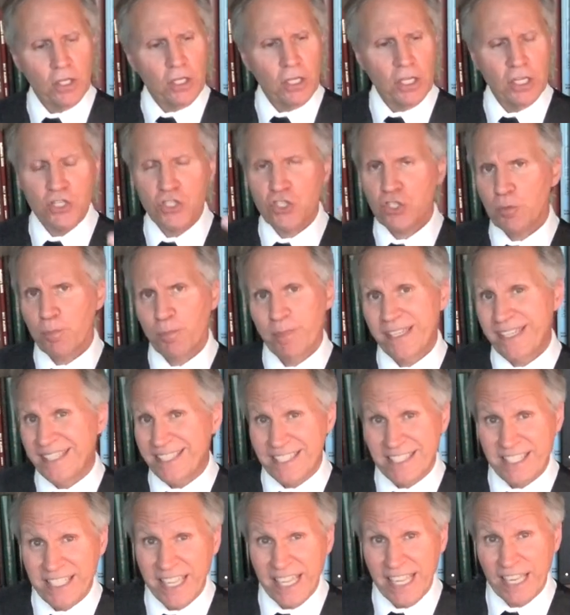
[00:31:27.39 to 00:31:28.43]
It should be
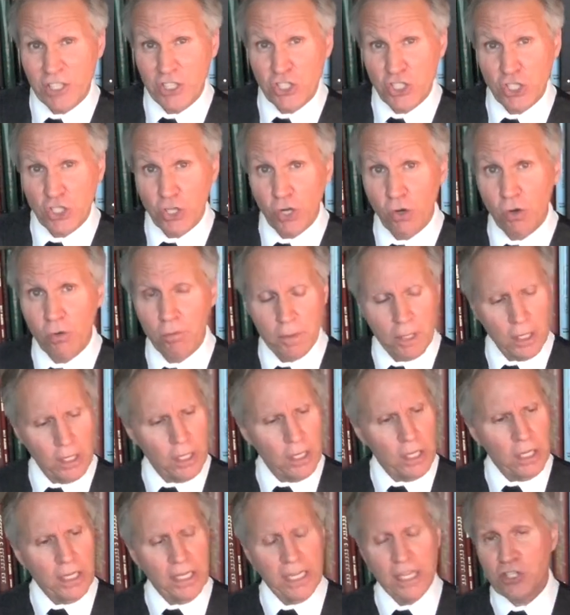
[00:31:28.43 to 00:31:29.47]
intentional.
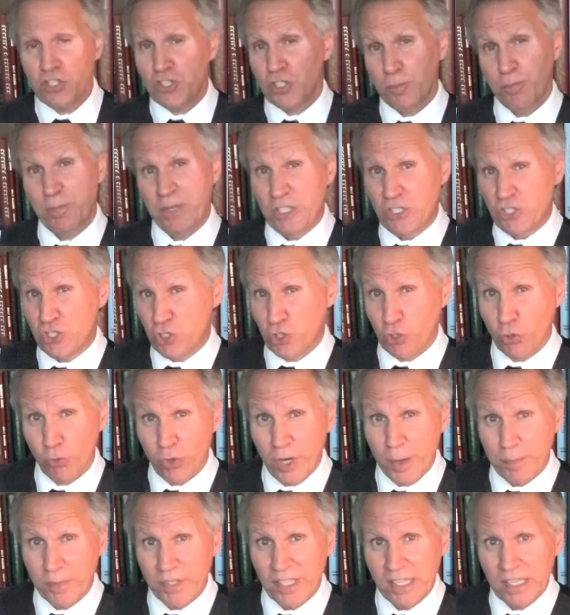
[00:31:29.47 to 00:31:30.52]
It should be
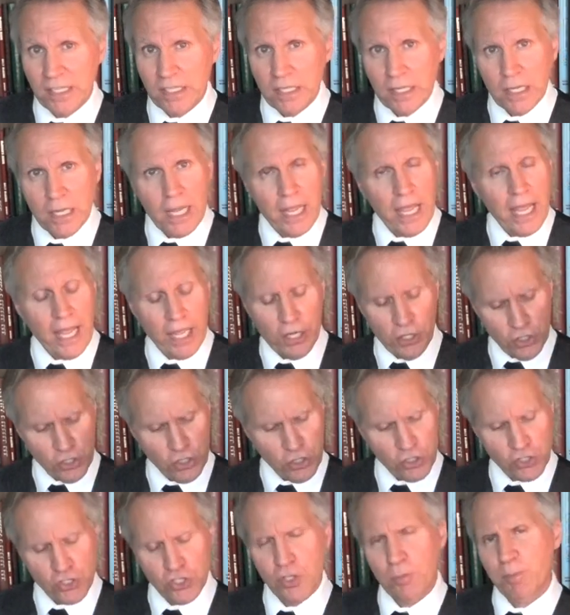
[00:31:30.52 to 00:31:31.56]
scripted, and
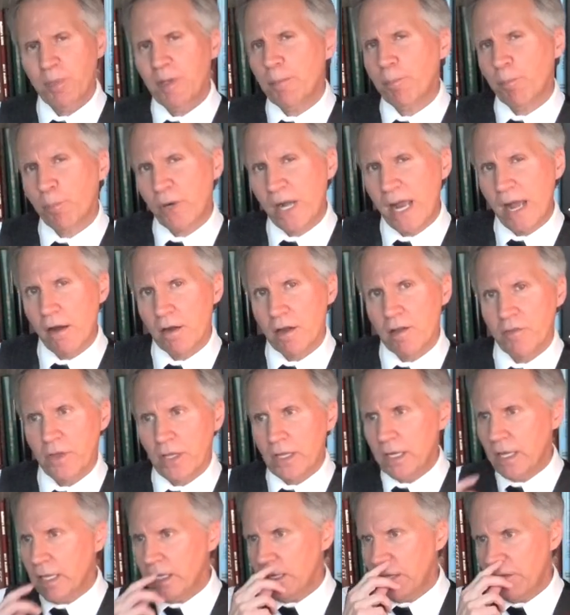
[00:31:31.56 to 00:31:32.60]
you should be proud of
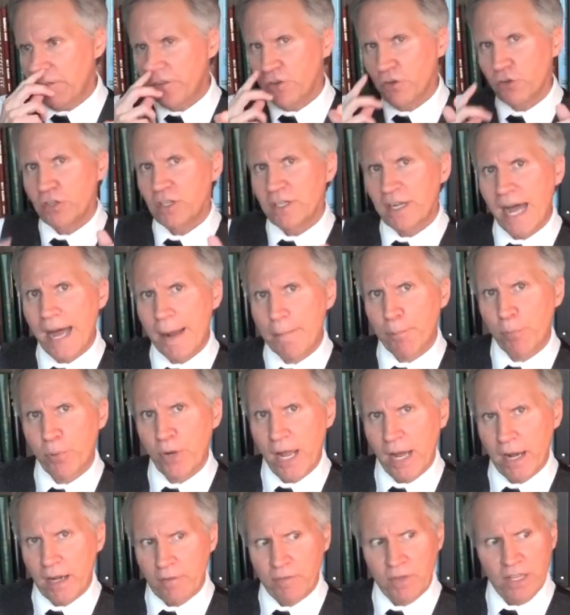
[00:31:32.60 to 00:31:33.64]
it. And if you're not
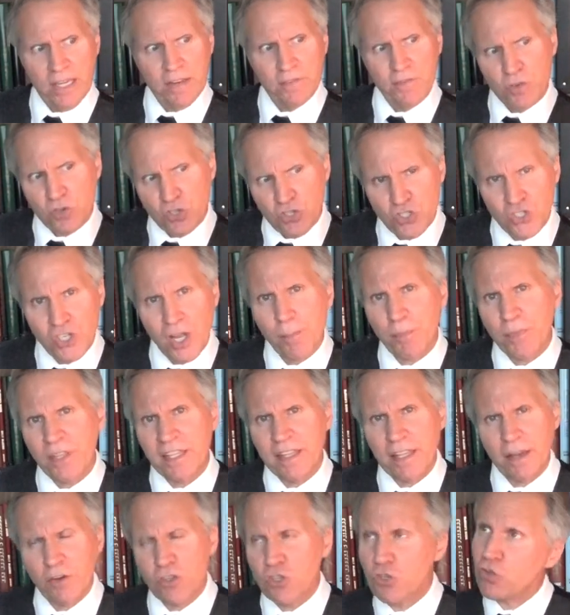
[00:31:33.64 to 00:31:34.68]
proud of it, if there's
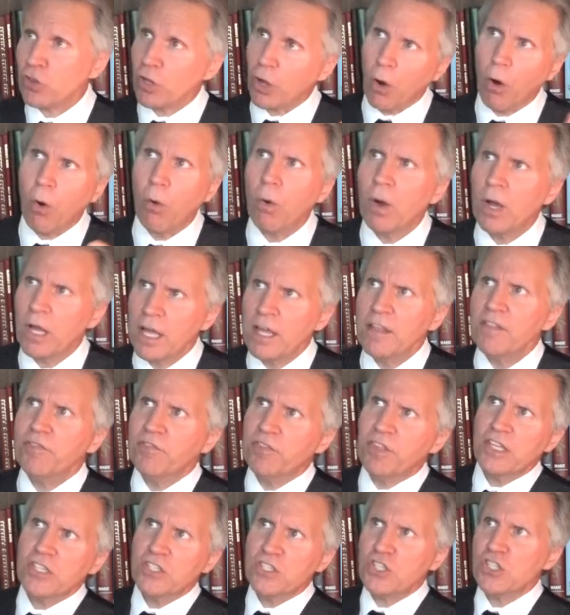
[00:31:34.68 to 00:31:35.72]
something that you think, oh,
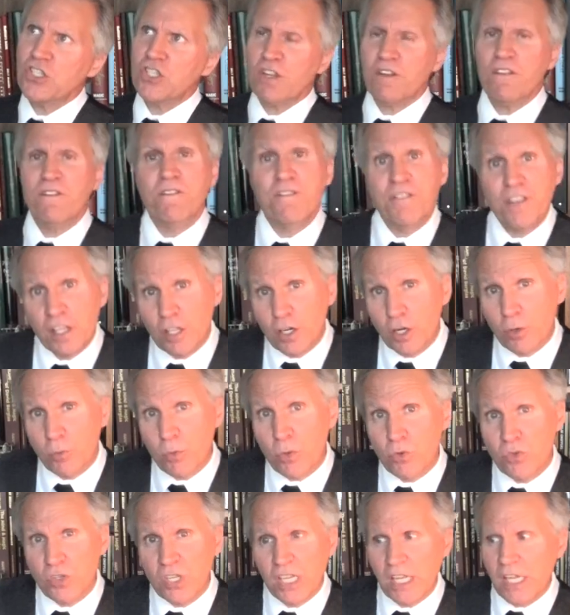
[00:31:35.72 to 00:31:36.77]
this is a filler
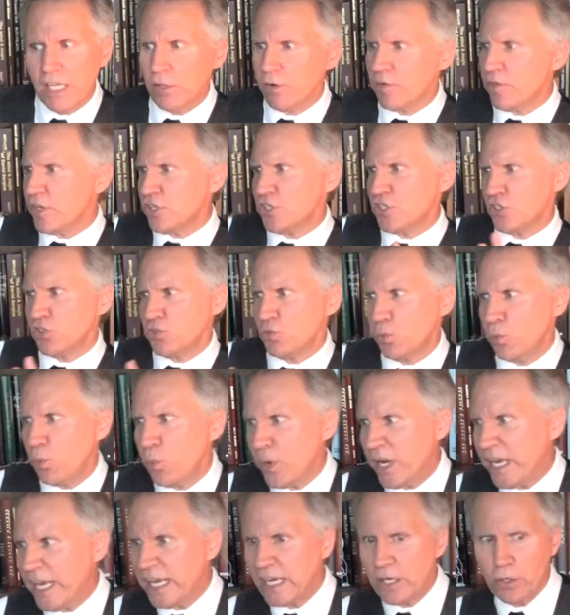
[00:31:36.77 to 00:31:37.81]
routine, or this is
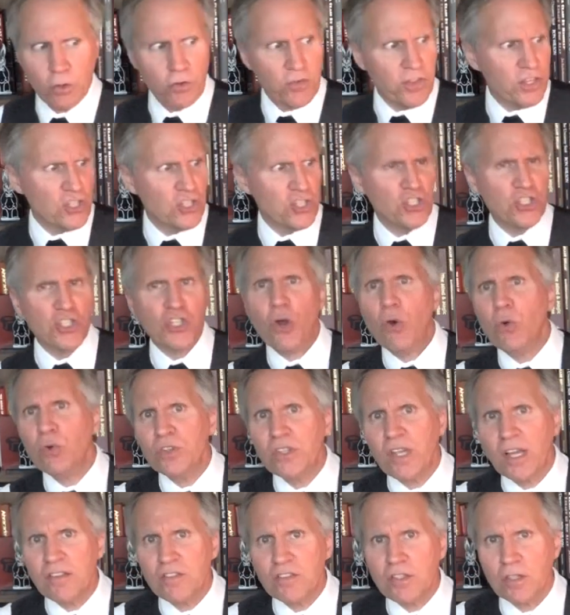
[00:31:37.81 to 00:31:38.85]
weak, or this joke
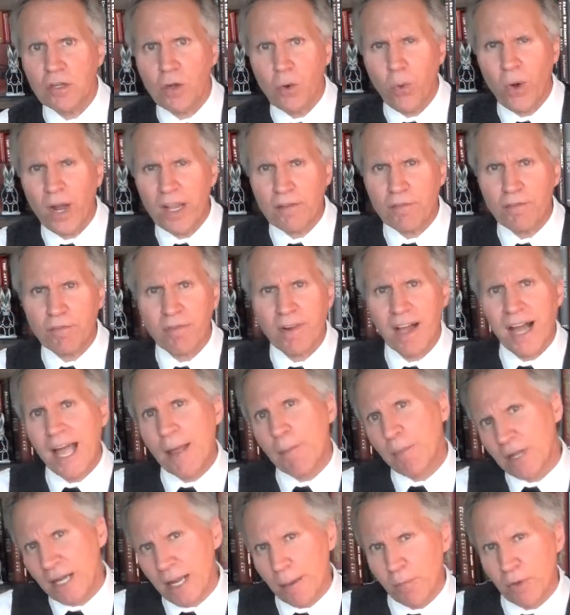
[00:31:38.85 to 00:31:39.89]
doesn't quite fly,
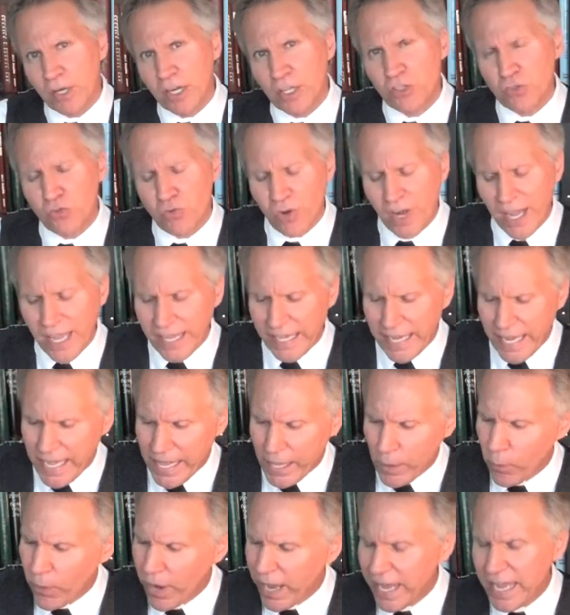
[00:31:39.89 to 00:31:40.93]
but I'm going to try it
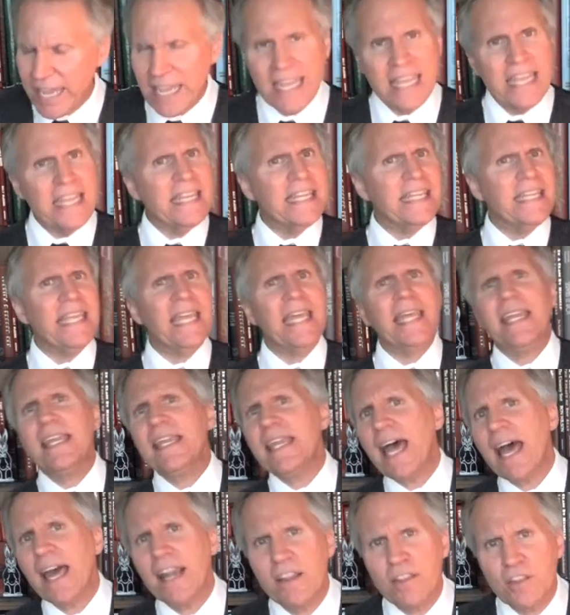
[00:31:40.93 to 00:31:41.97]
anyway, get
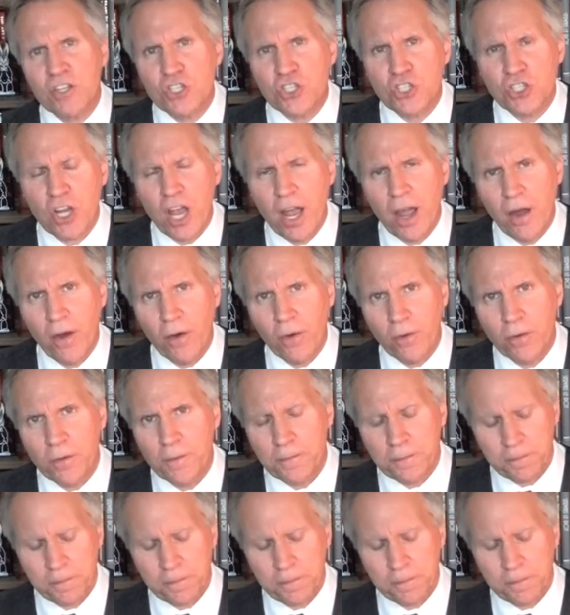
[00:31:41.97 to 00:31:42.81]
it out of the show.